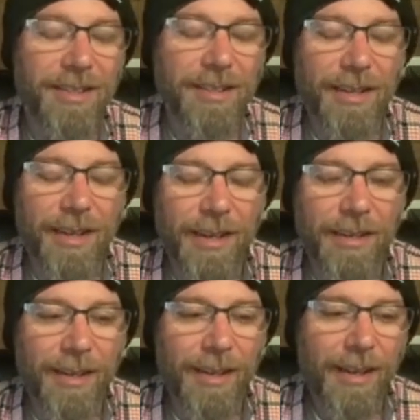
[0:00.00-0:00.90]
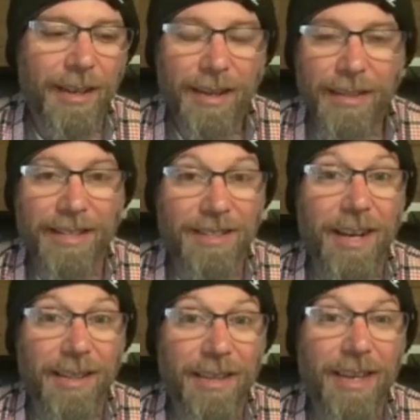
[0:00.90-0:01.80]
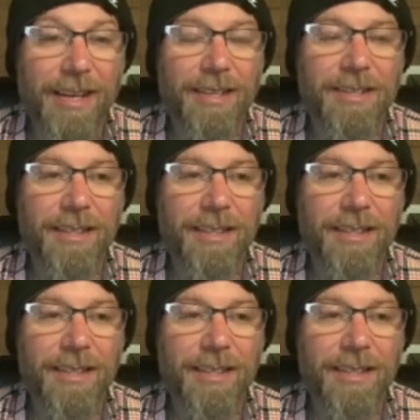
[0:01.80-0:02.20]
And uh, that's not the case.